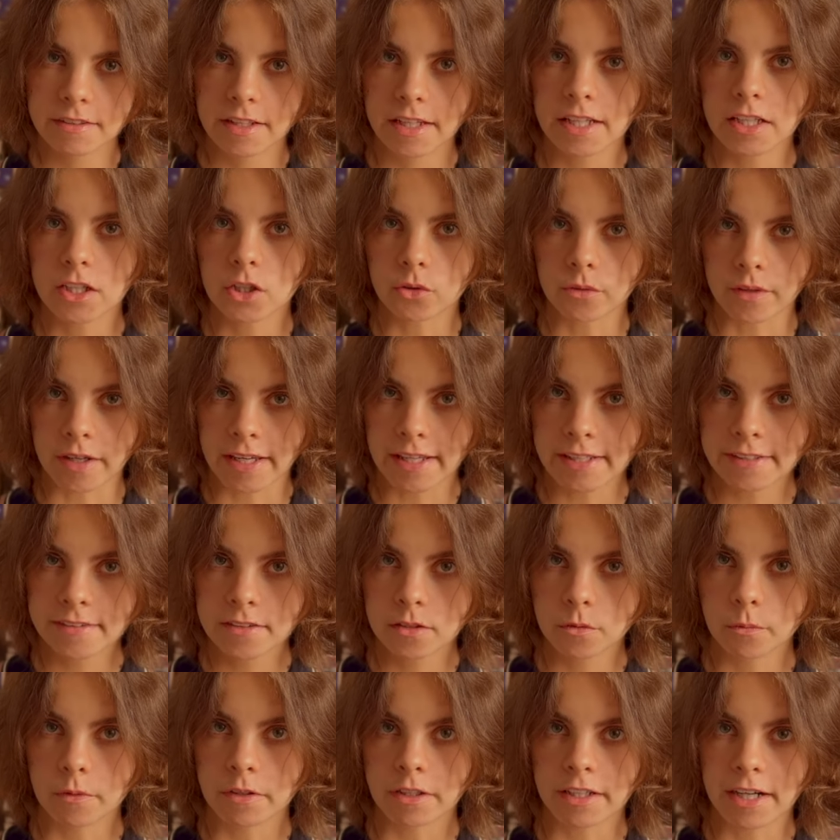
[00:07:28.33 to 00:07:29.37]
in
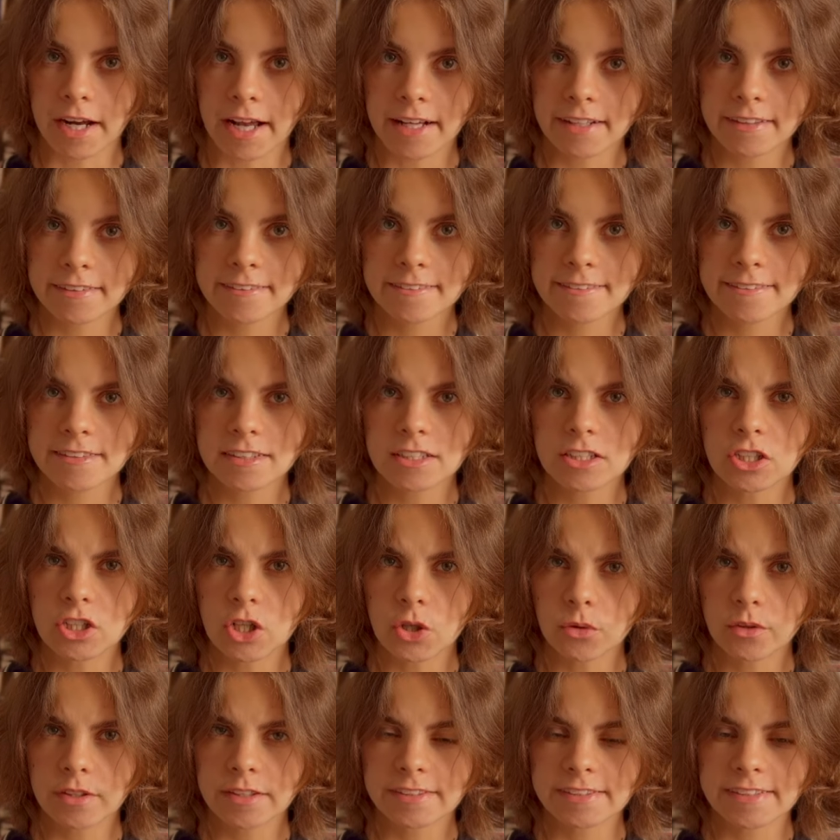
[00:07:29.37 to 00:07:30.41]
Greece where Elsa
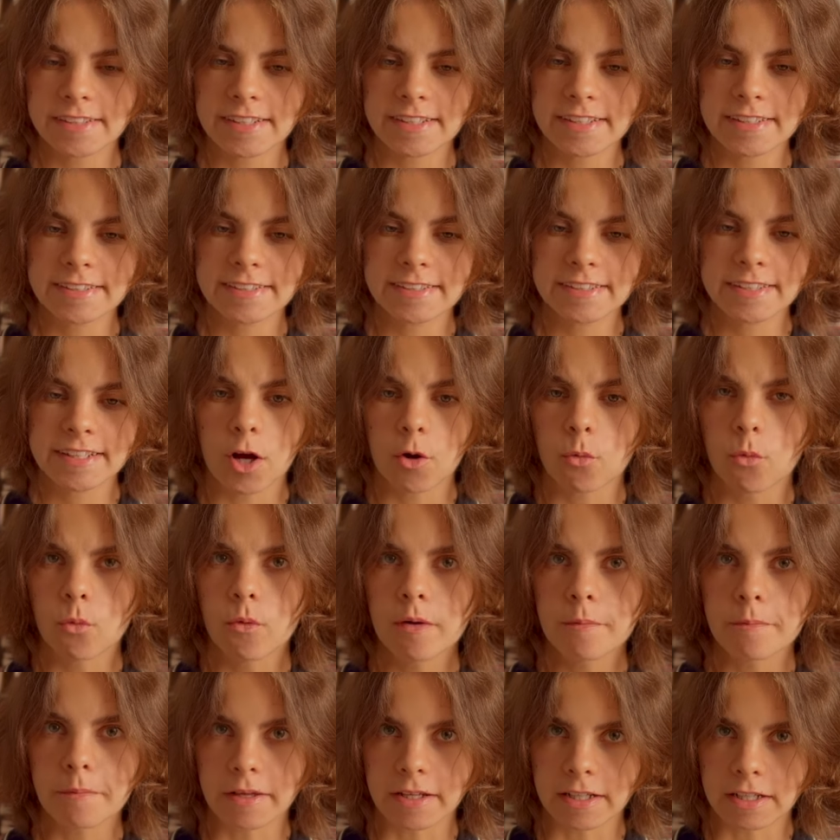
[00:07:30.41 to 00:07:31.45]
notices a
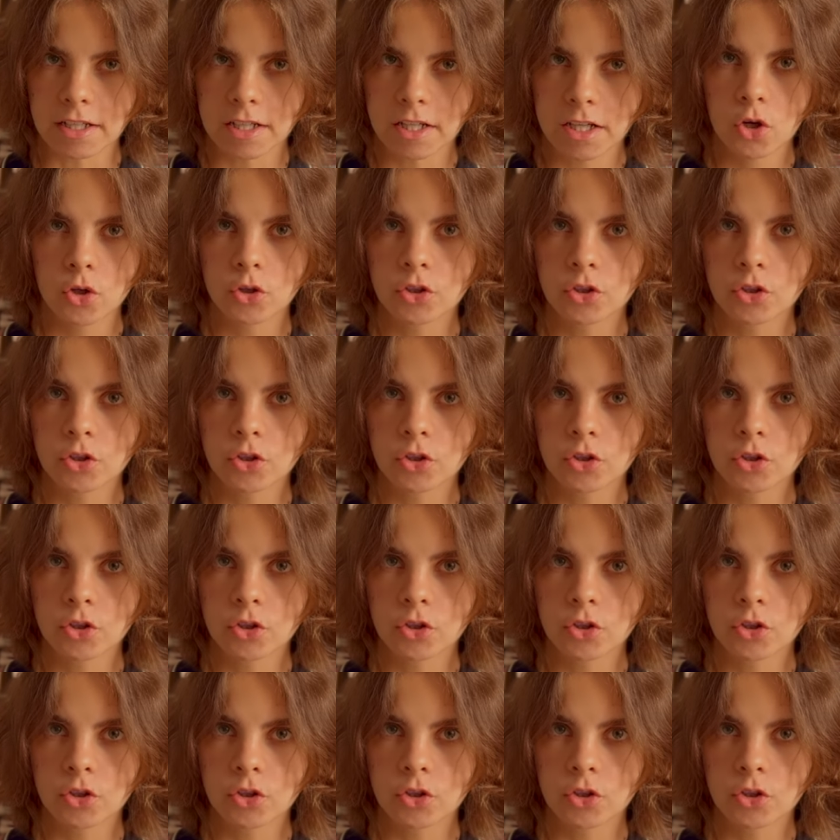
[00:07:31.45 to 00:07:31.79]
woman